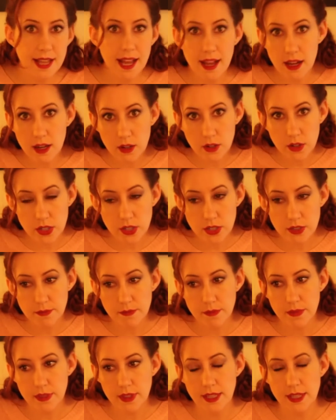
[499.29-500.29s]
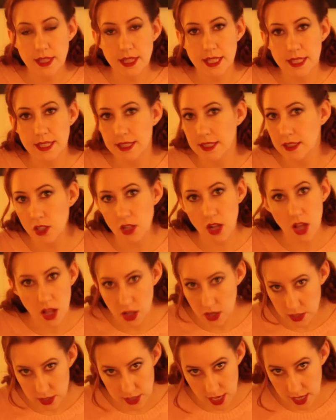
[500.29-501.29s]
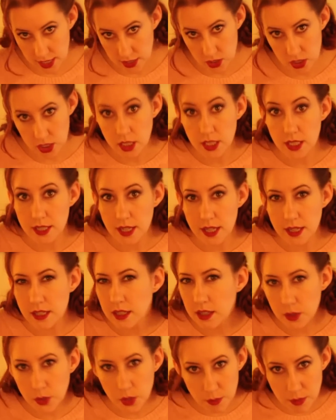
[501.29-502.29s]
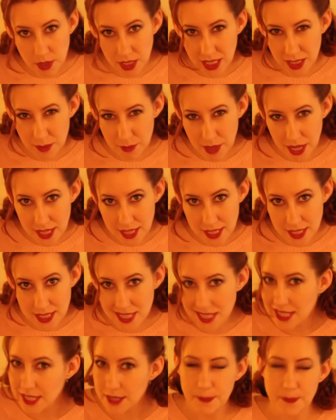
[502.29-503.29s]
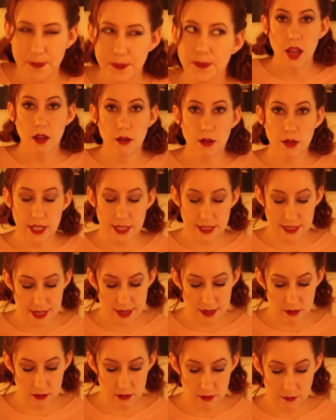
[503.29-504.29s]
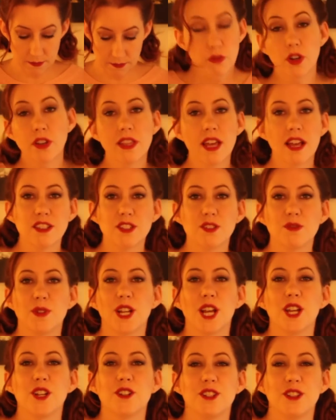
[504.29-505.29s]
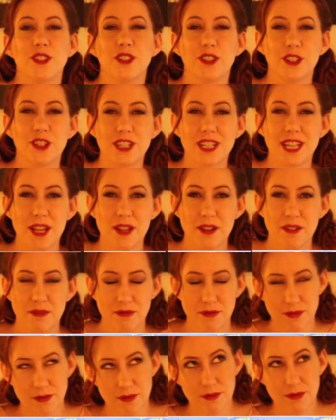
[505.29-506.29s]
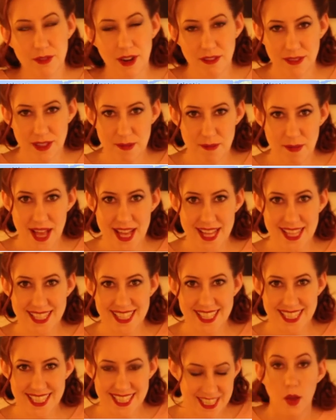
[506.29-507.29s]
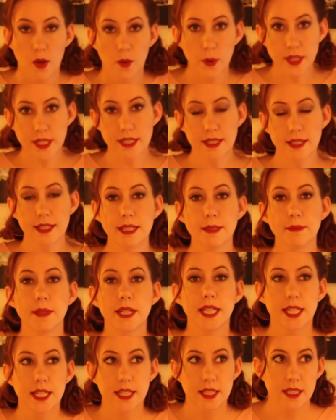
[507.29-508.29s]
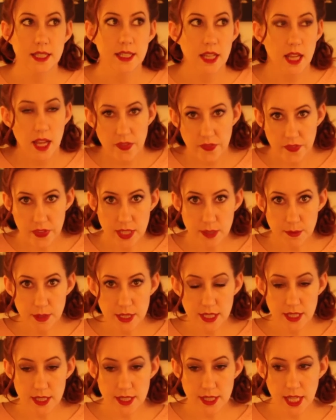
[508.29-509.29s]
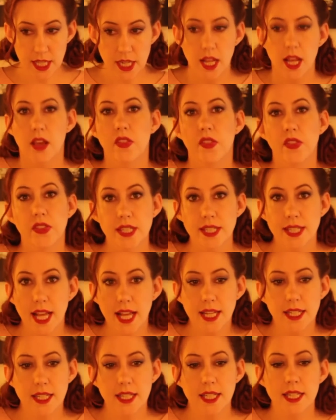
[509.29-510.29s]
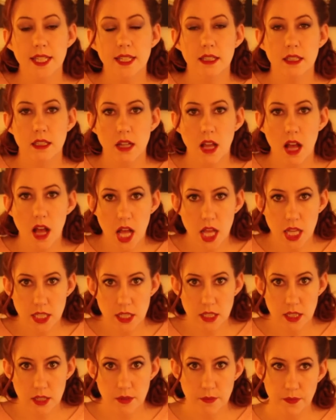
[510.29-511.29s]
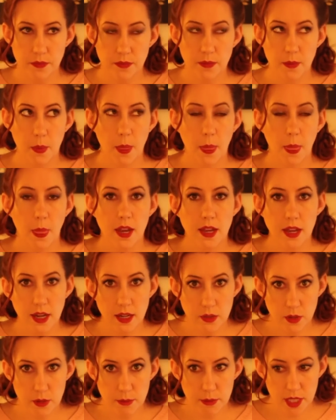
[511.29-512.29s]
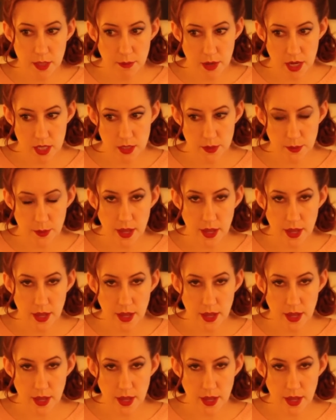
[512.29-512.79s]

out it's not actually 93 million miles. I wrote it down, 4,138 roughly miles. What does this mean? This means that the sun is not 93 million miles